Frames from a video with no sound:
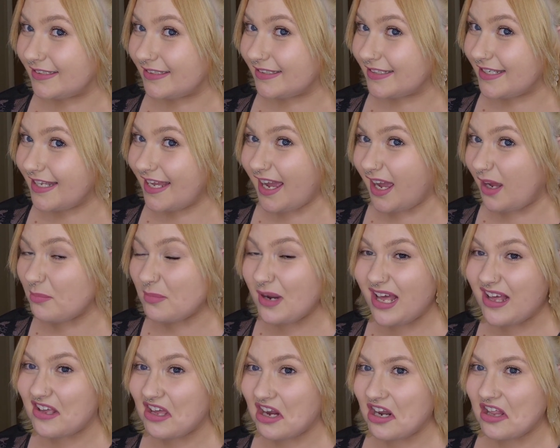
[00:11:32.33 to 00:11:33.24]
yeah, I'm
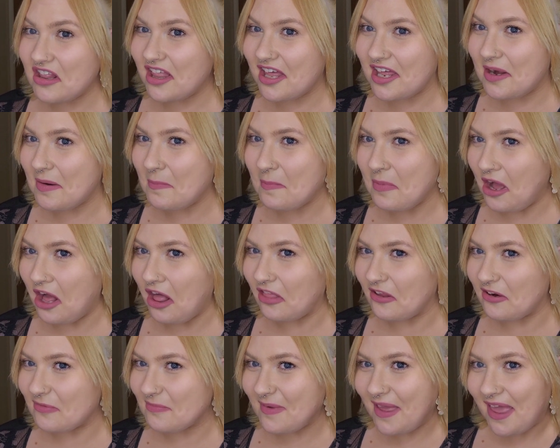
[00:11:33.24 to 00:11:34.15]
not going to let it
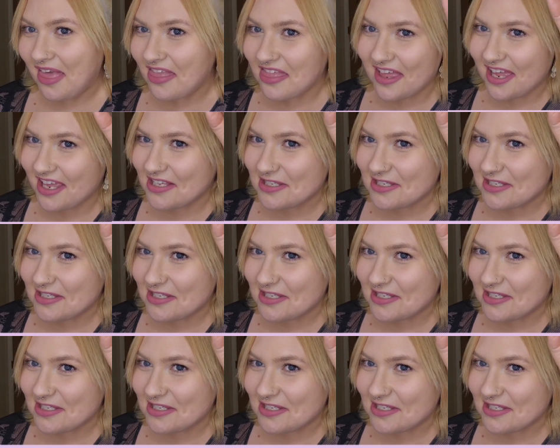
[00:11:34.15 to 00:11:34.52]
bother me that